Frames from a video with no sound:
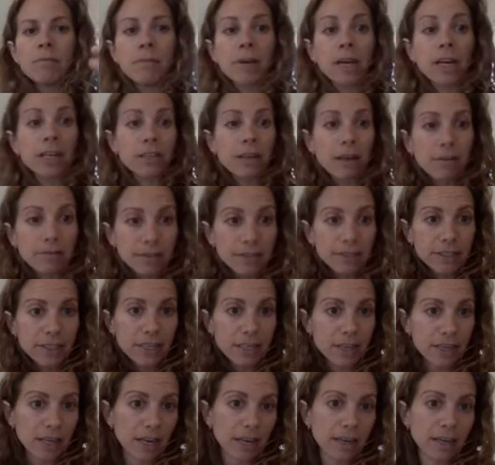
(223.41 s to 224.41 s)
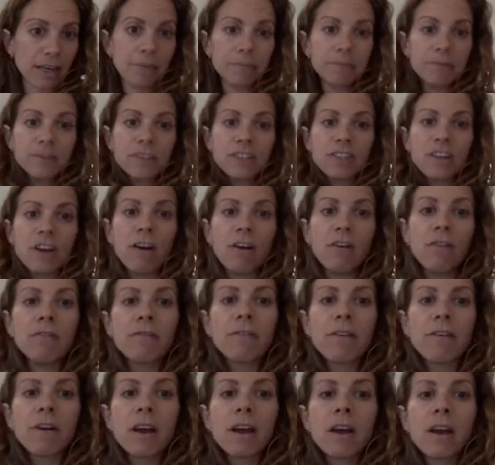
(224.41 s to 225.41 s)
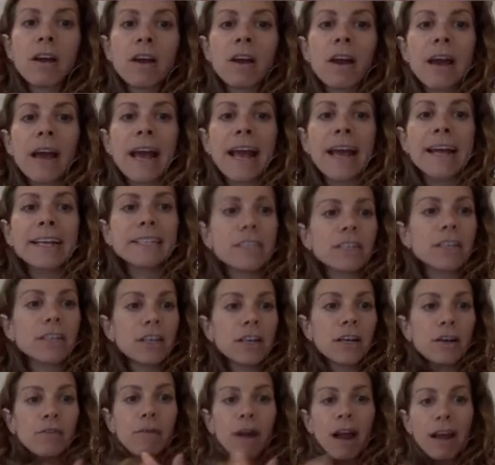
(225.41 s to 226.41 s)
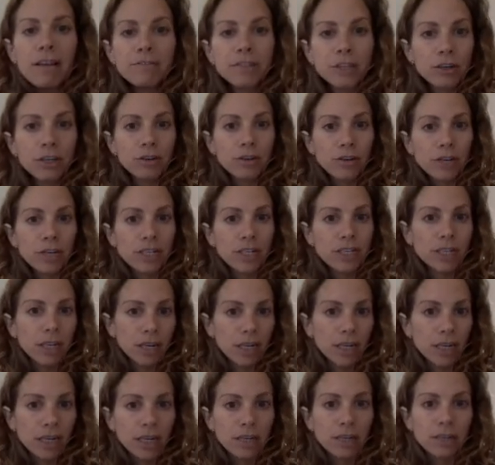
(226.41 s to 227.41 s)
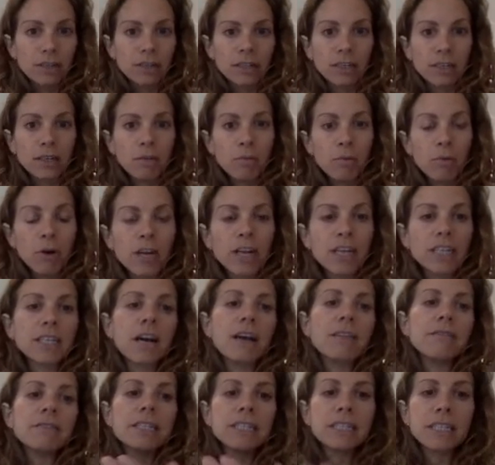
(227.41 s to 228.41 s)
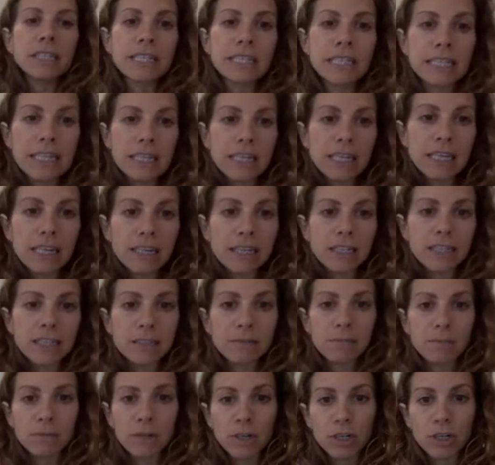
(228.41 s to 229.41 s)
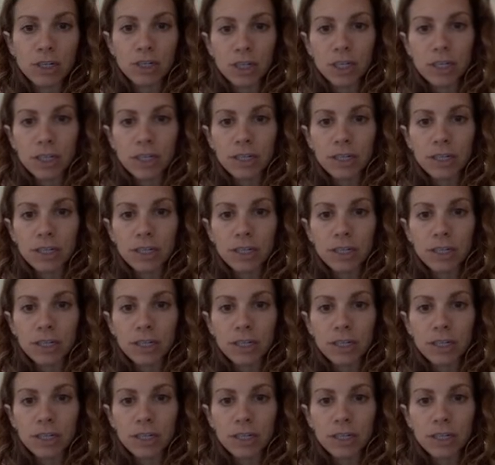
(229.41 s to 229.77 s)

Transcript: Macduff is a Thane himself, and they arrive to greet Duncan early in the morning to obviously see that he's murdered.